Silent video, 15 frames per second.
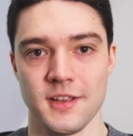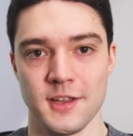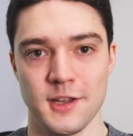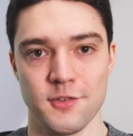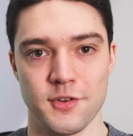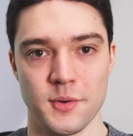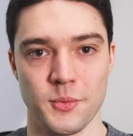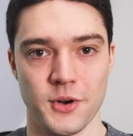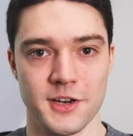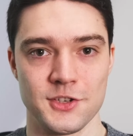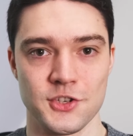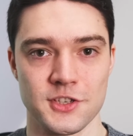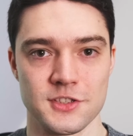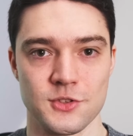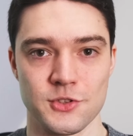If I were
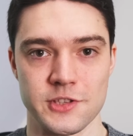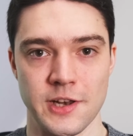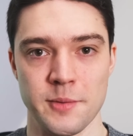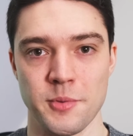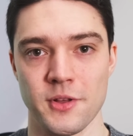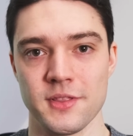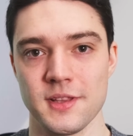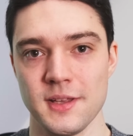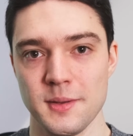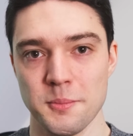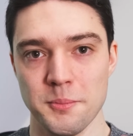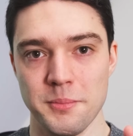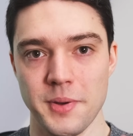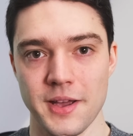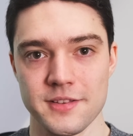just to slap on the
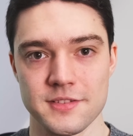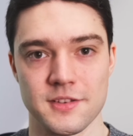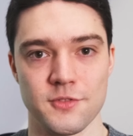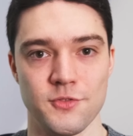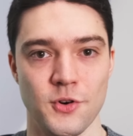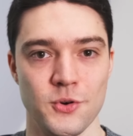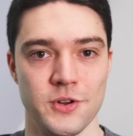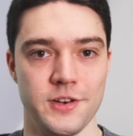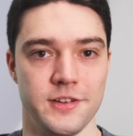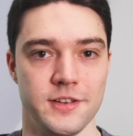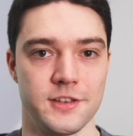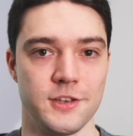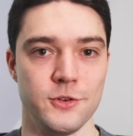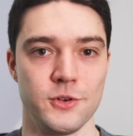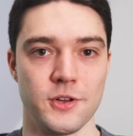best vocal
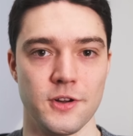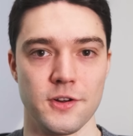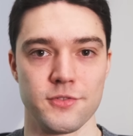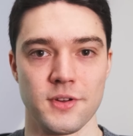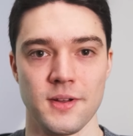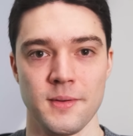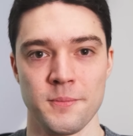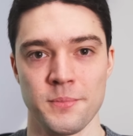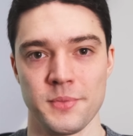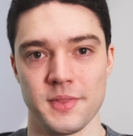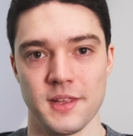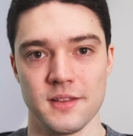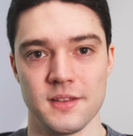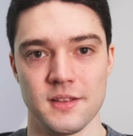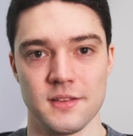EQ curve,
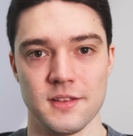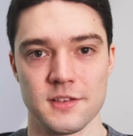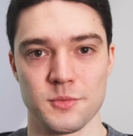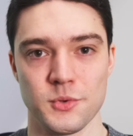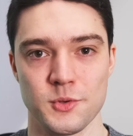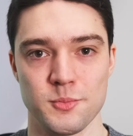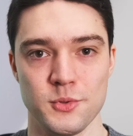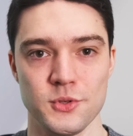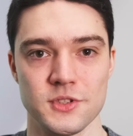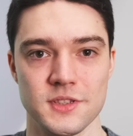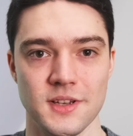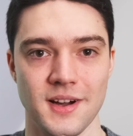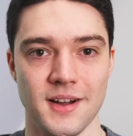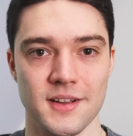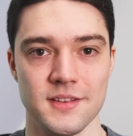then this would boost
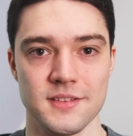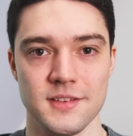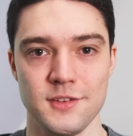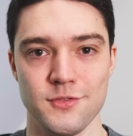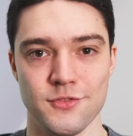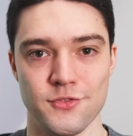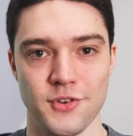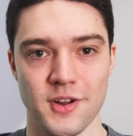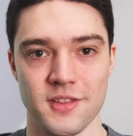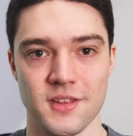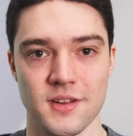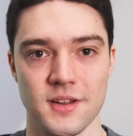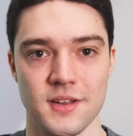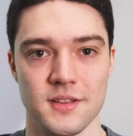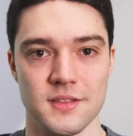the highs even further
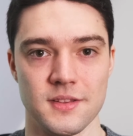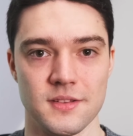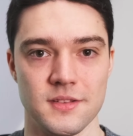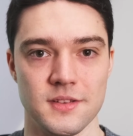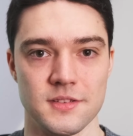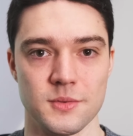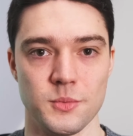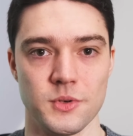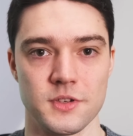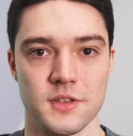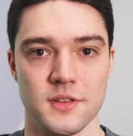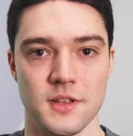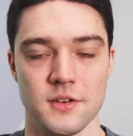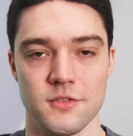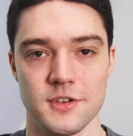and this would
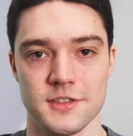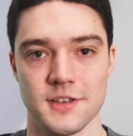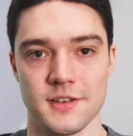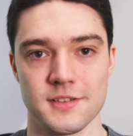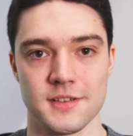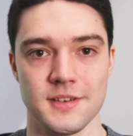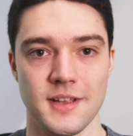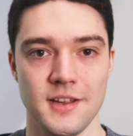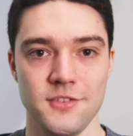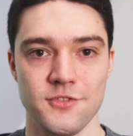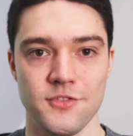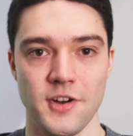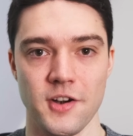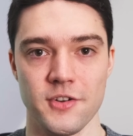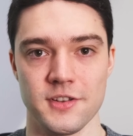then result in a
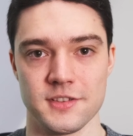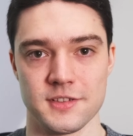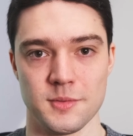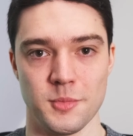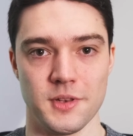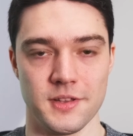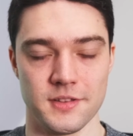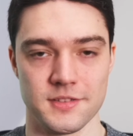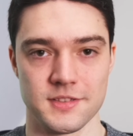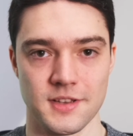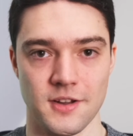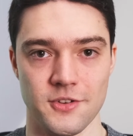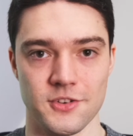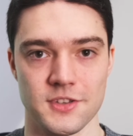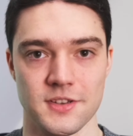very sibilant
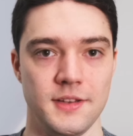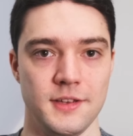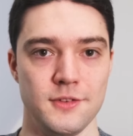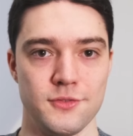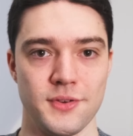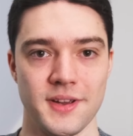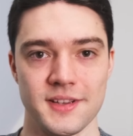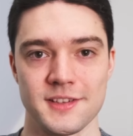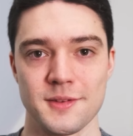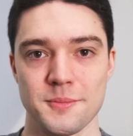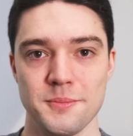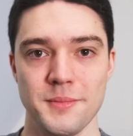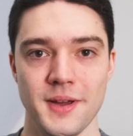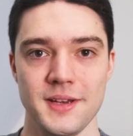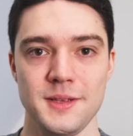sound. In fact,
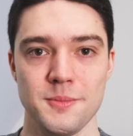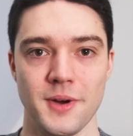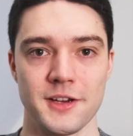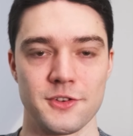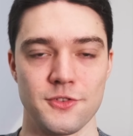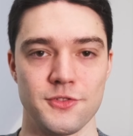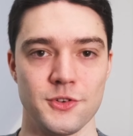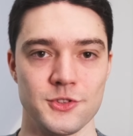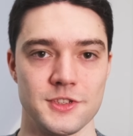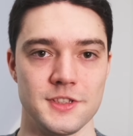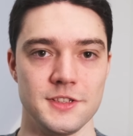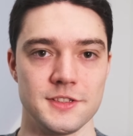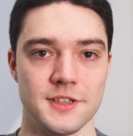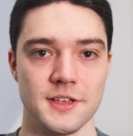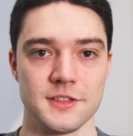many microphones
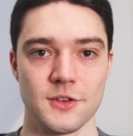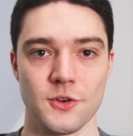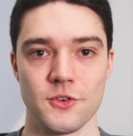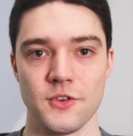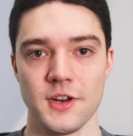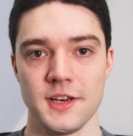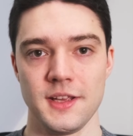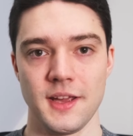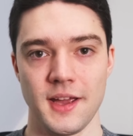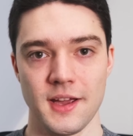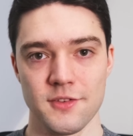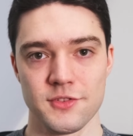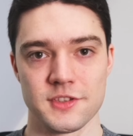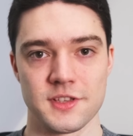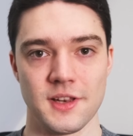these days already
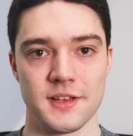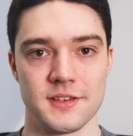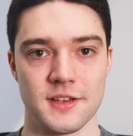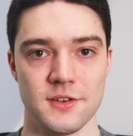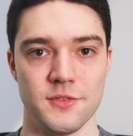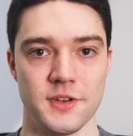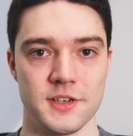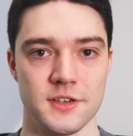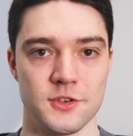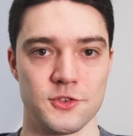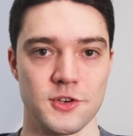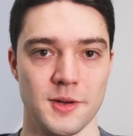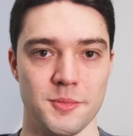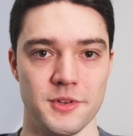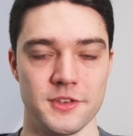have a slight elevated
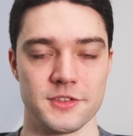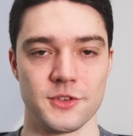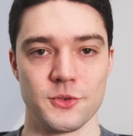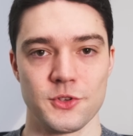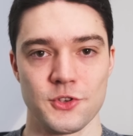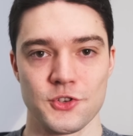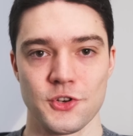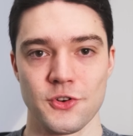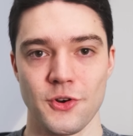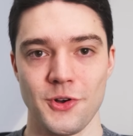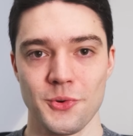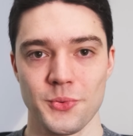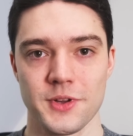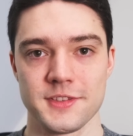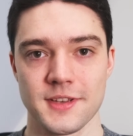treble, so you should
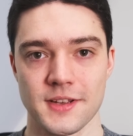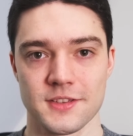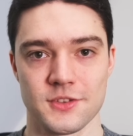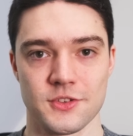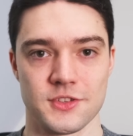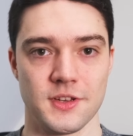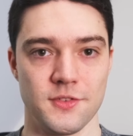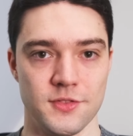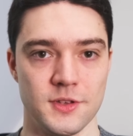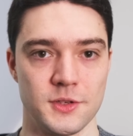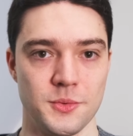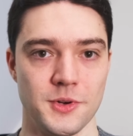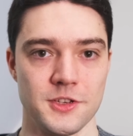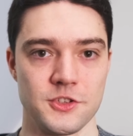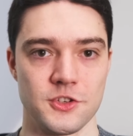always ask yourself the
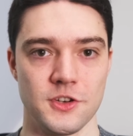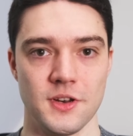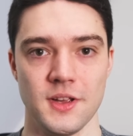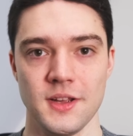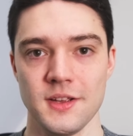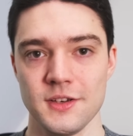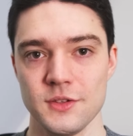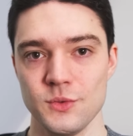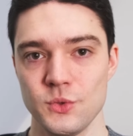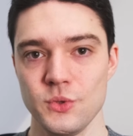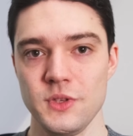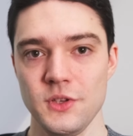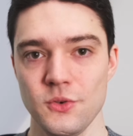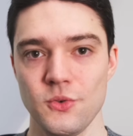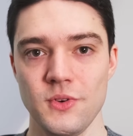question, do
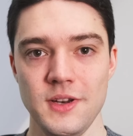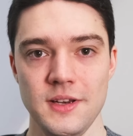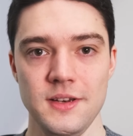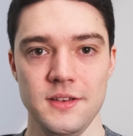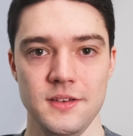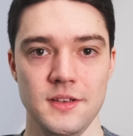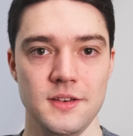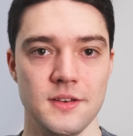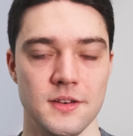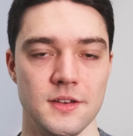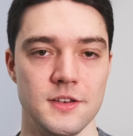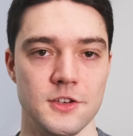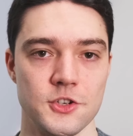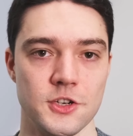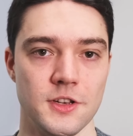you really need an
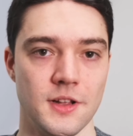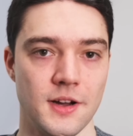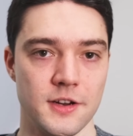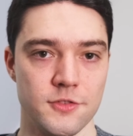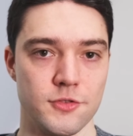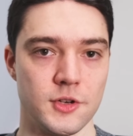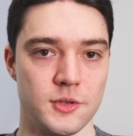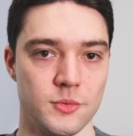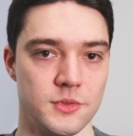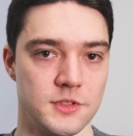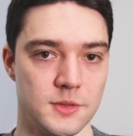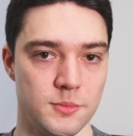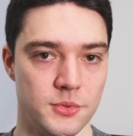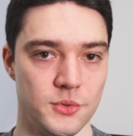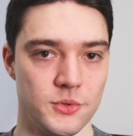additional high
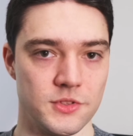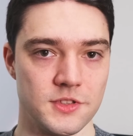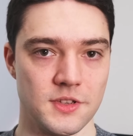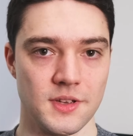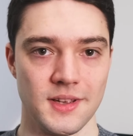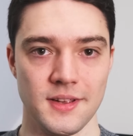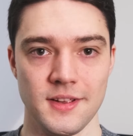frequency boost?